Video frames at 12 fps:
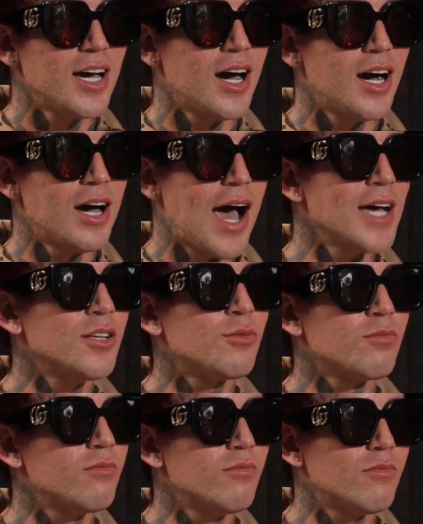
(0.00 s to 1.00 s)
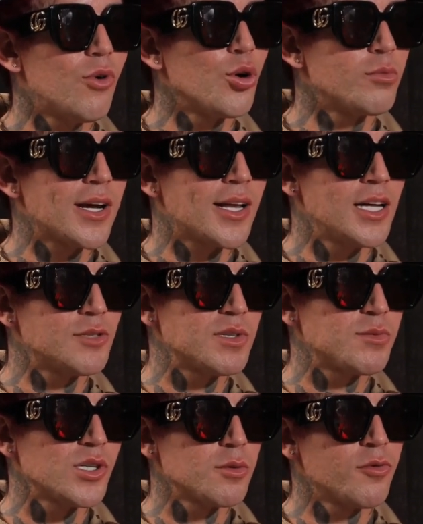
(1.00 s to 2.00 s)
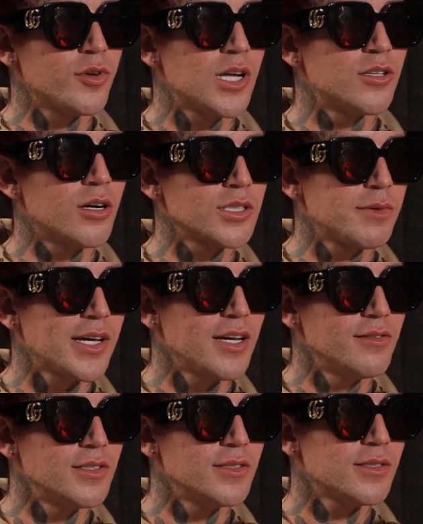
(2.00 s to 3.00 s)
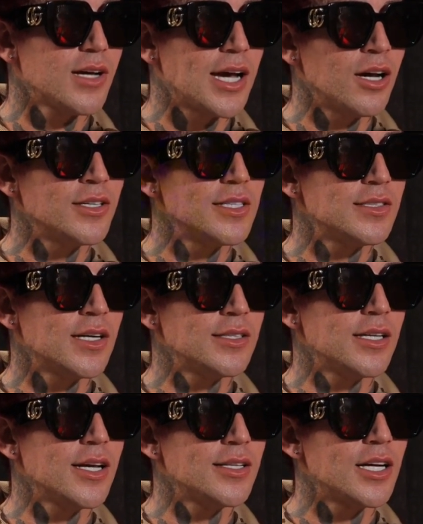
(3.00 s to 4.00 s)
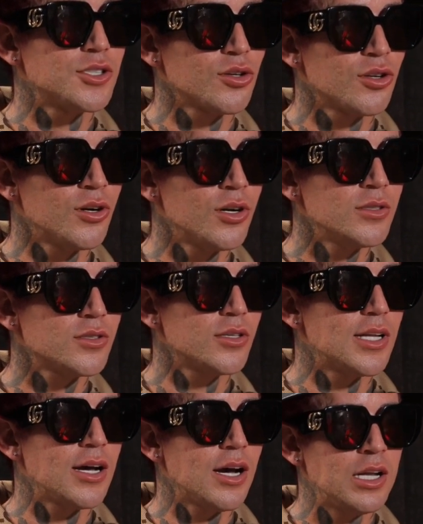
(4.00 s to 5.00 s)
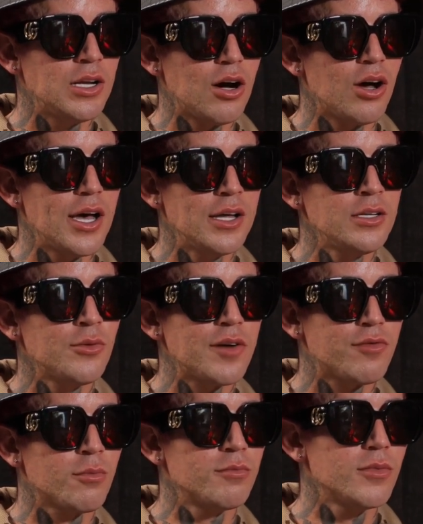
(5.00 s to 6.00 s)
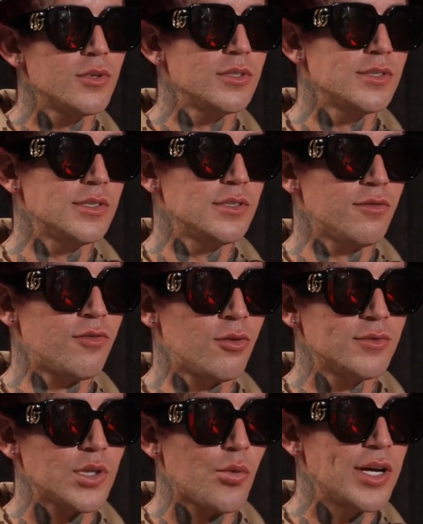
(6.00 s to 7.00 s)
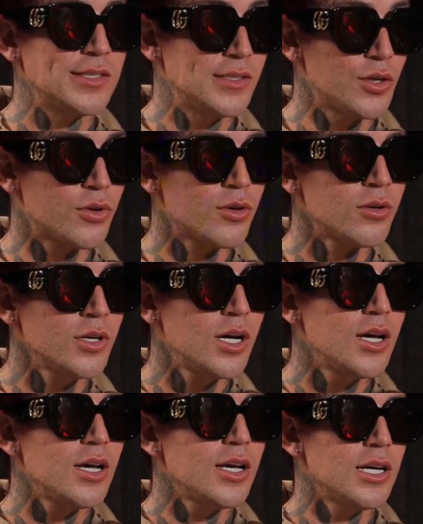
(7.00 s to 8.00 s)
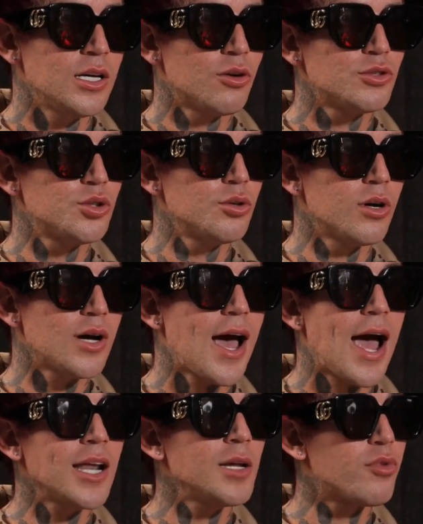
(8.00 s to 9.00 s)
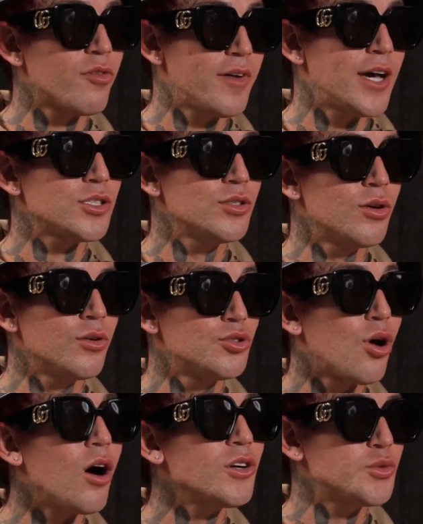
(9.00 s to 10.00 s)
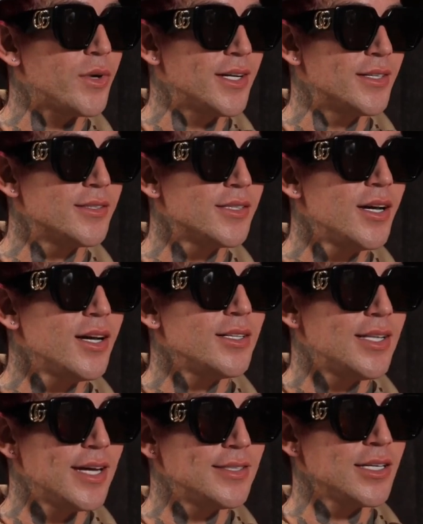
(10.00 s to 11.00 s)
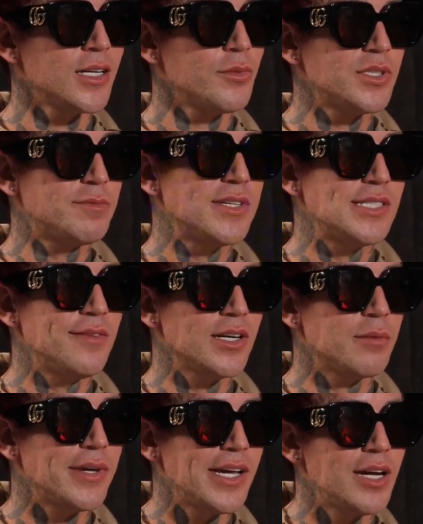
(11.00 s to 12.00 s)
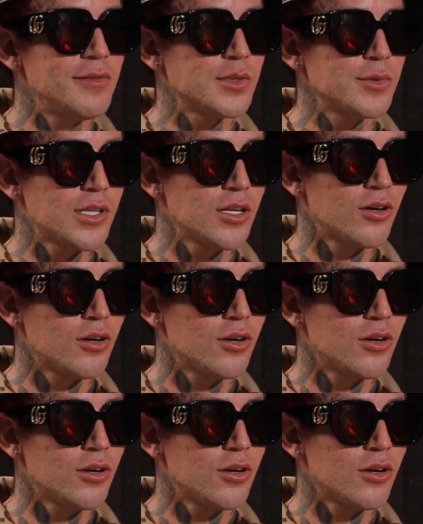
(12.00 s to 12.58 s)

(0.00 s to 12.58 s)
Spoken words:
I don't hold my clients responsible for their dog's behaviors. I understand that they're there to learn, so they're anywhere from square zero to highly professional dog trainers that are dealing with specific behaviors with their